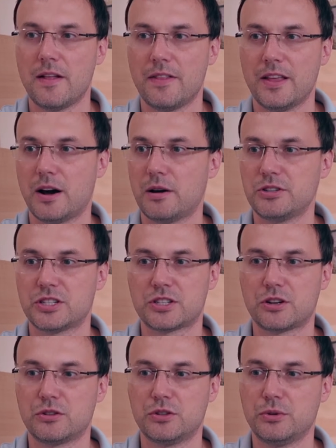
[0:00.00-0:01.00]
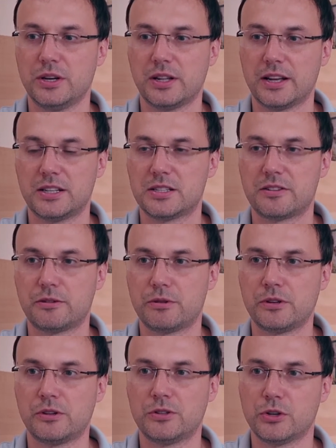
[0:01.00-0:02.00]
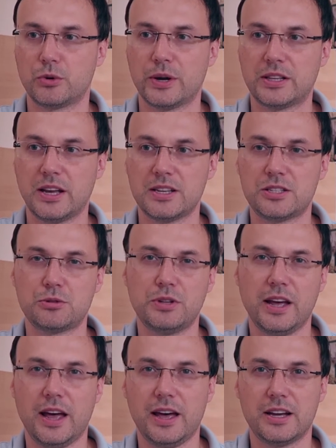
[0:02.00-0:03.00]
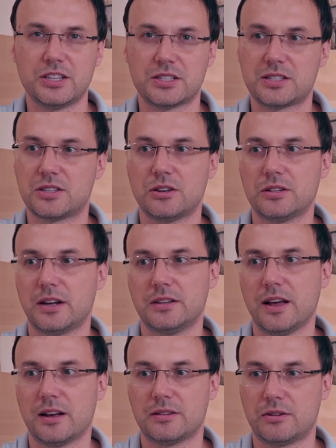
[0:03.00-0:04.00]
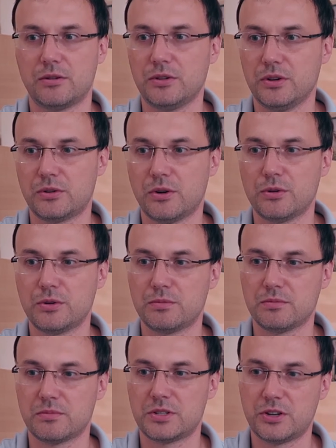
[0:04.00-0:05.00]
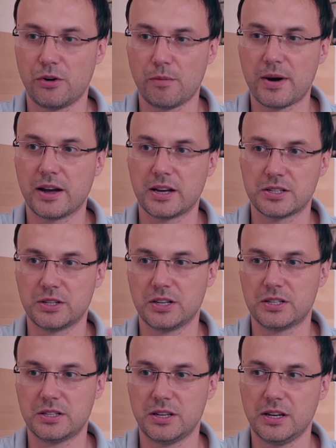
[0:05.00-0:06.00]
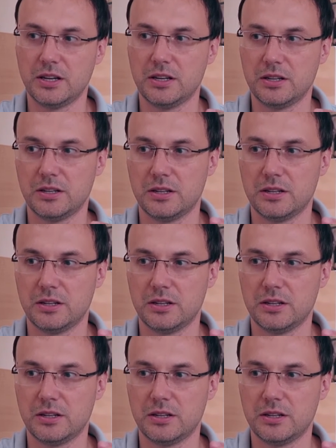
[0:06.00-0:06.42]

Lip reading: Now just doing like this little quick test today, I just saw that the Rode Stereo mic, as you can see,